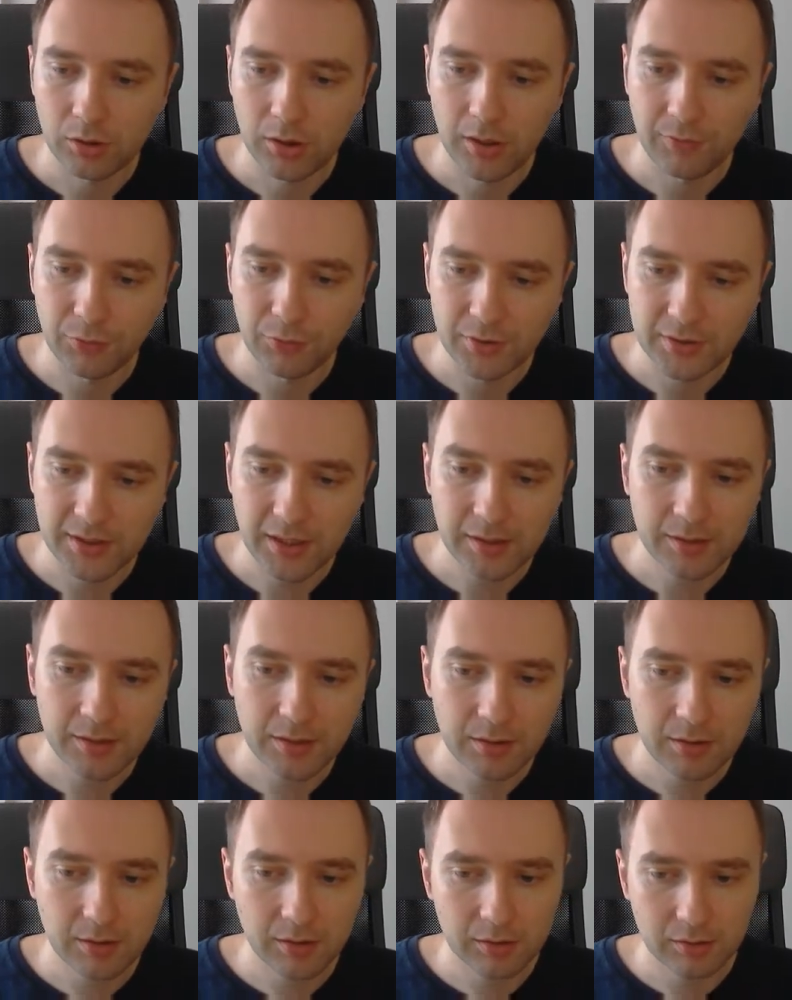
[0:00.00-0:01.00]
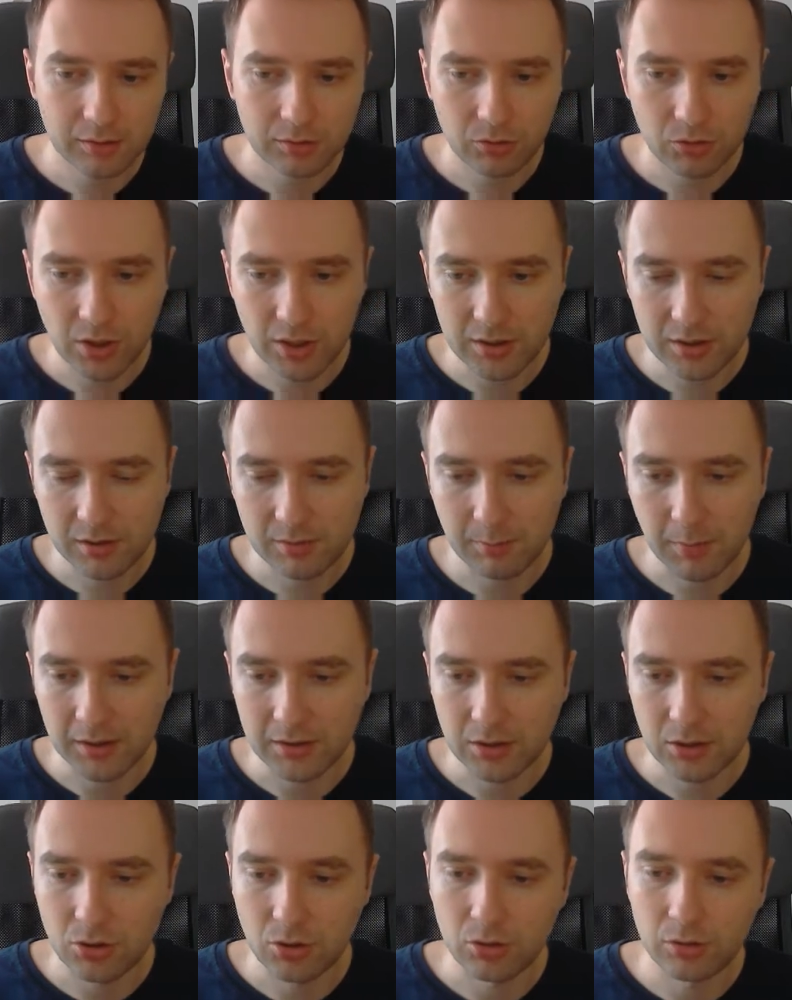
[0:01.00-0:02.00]
If you send a JSON
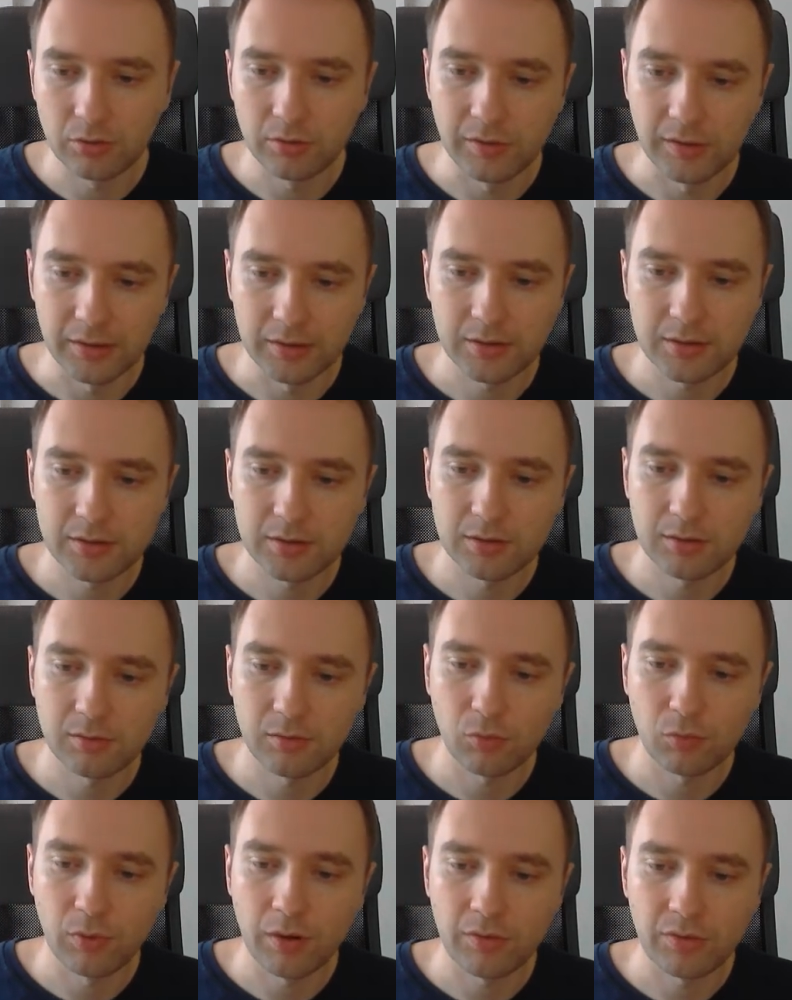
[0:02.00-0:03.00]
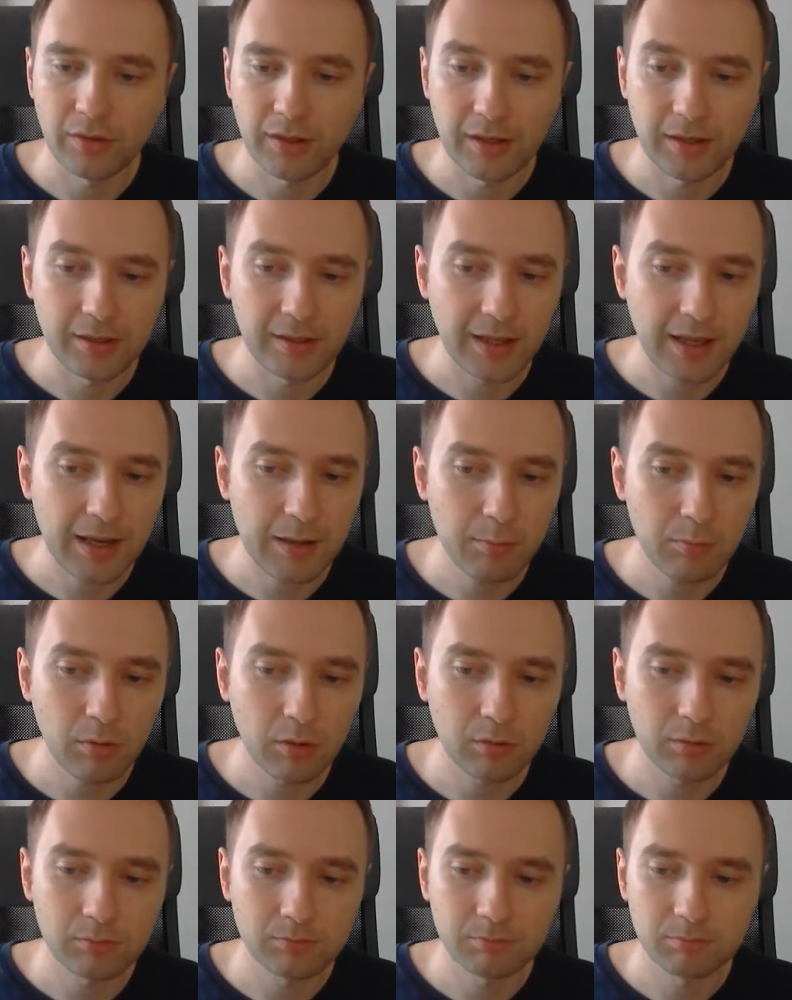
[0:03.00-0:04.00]
message to this with a name
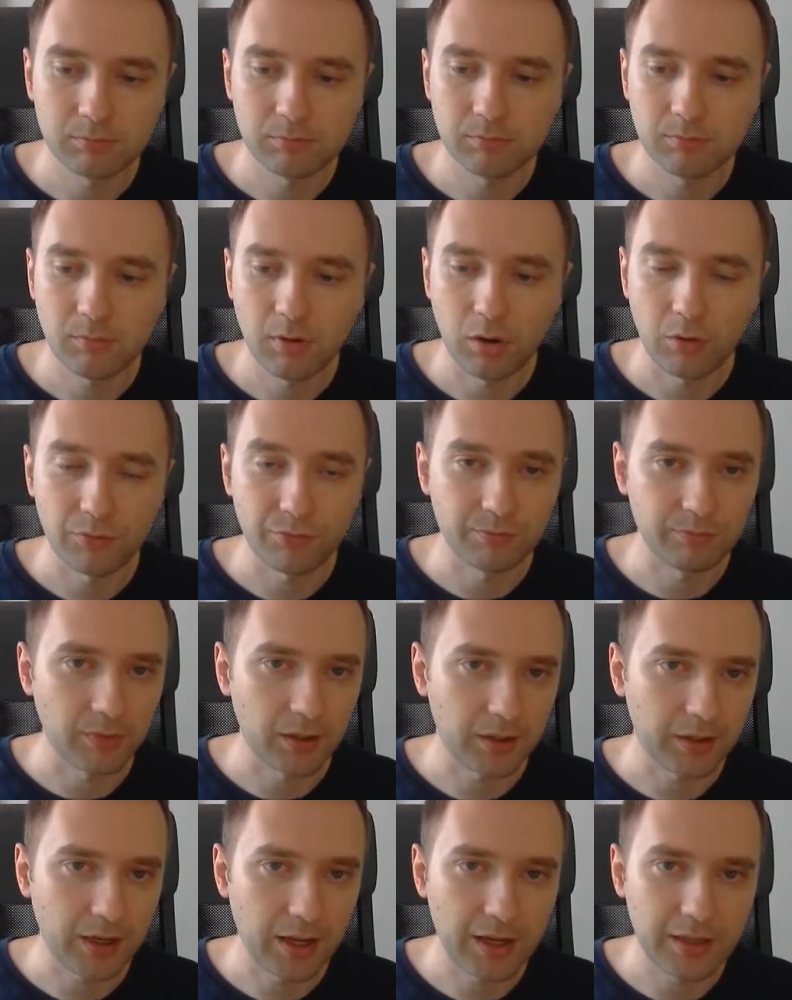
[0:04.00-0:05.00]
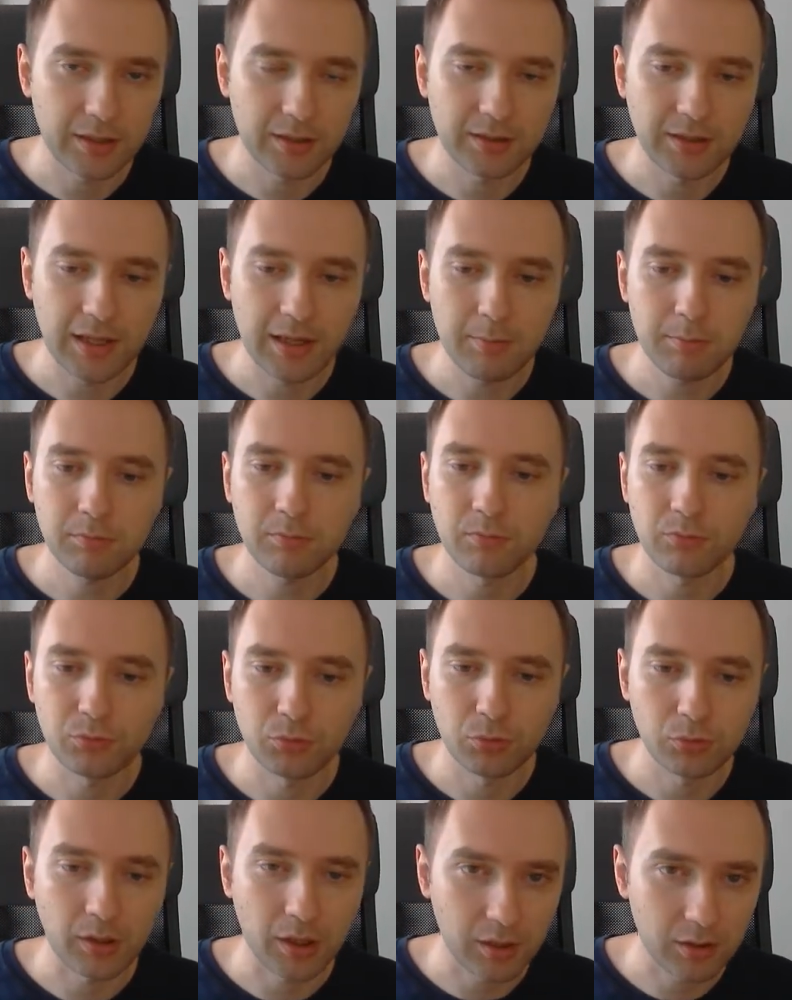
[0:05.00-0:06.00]
of like any name,
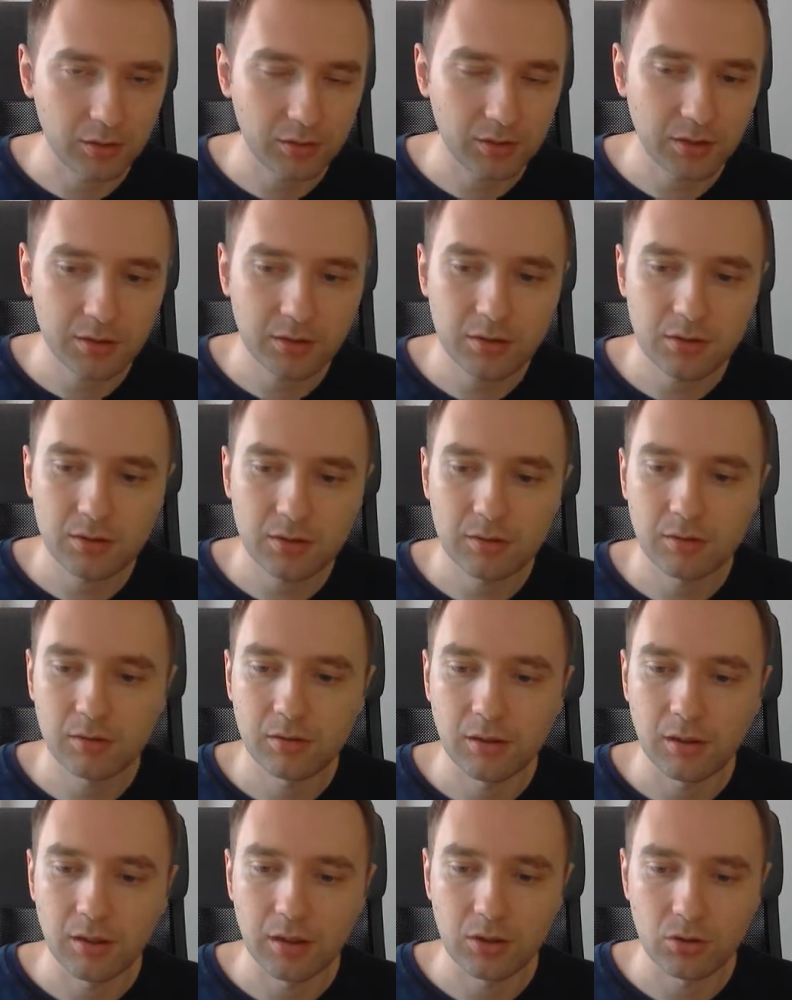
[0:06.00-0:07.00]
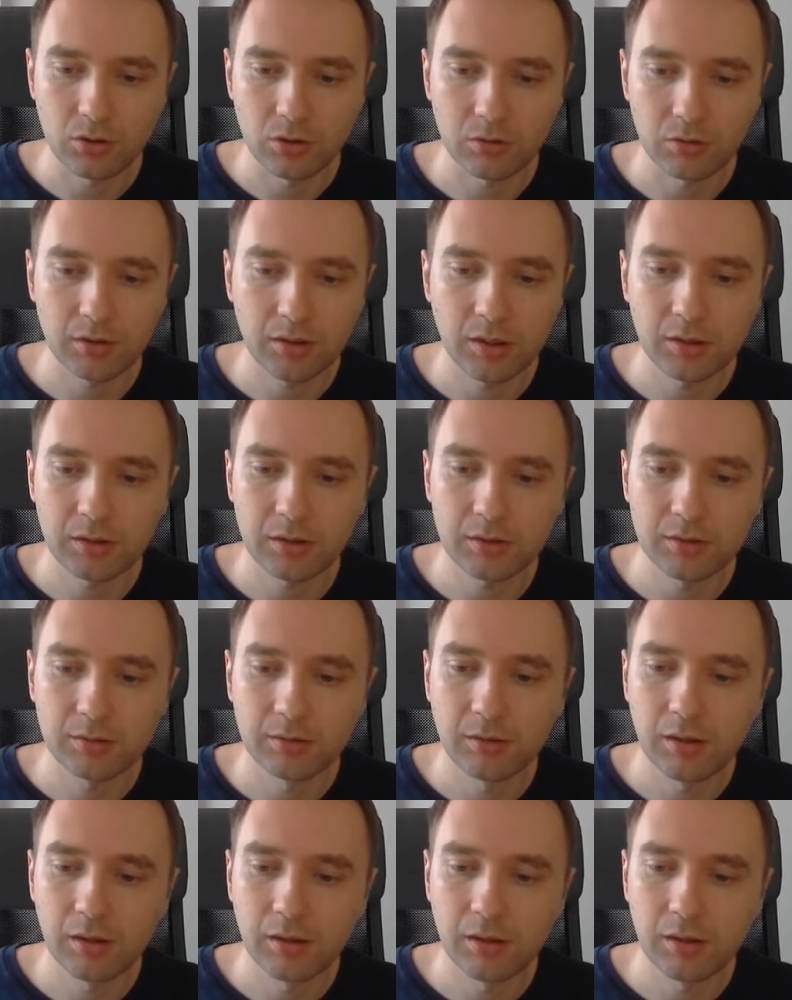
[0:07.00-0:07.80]
2 characters, a shortcut,